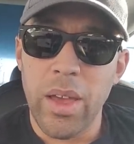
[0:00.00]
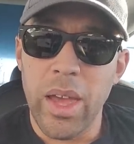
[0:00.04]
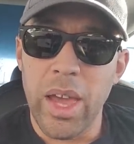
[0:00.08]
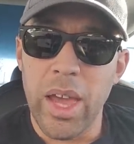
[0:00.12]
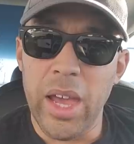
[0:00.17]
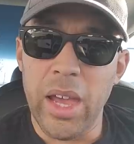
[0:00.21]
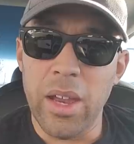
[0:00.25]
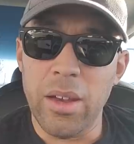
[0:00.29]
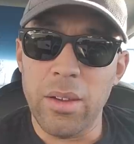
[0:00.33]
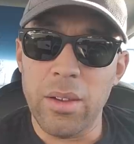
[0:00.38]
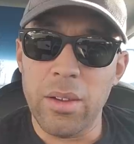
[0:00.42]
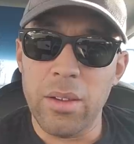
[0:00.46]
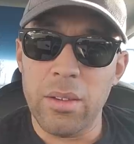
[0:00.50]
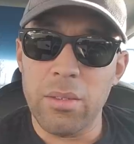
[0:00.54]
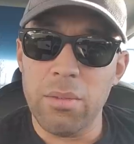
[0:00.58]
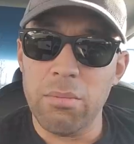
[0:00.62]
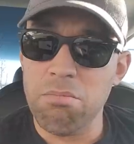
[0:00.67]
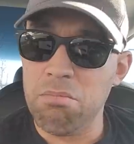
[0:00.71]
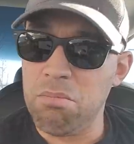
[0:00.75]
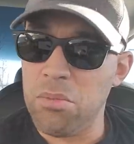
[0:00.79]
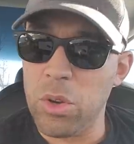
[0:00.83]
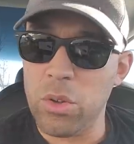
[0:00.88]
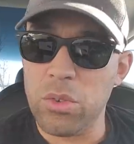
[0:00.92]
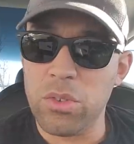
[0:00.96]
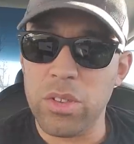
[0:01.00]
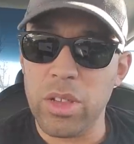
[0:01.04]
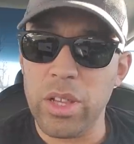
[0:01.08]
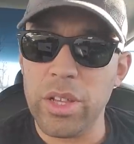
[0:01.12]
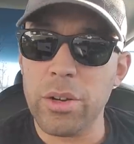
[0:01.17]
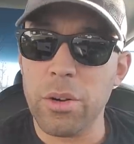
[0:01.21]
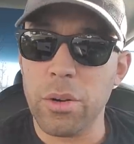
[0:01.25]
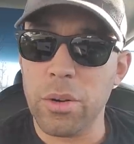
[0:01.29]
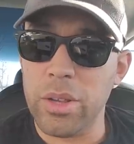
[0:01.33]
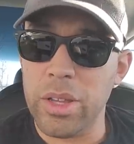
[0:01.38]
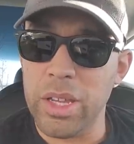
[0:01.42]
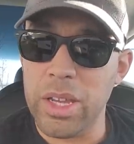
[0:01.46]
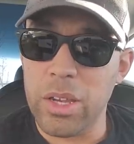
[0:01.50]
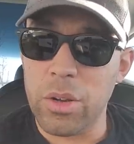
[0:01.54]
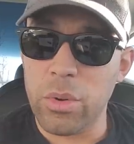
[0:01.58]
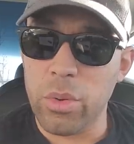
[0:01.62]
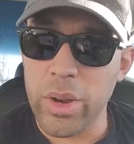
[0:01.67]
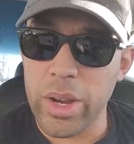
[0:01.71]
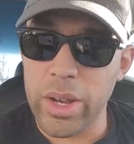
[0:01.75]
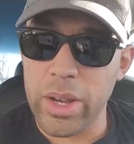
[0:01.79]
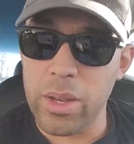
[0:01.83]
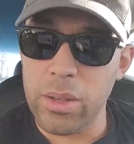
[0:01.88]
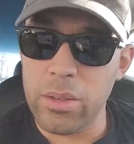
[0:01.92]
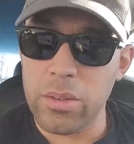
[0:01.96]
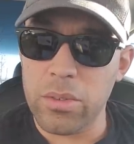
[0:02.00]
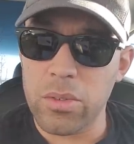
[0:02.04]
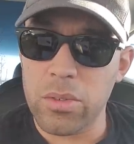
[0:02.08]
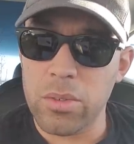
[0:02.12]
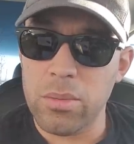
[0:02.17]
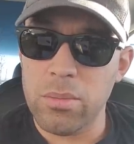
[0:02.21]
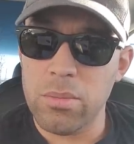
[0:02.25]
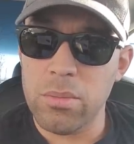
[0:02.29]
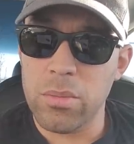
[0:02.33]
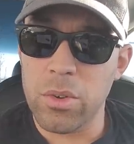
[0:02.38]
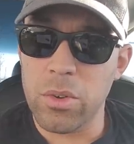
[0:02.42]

and there's literally crickets.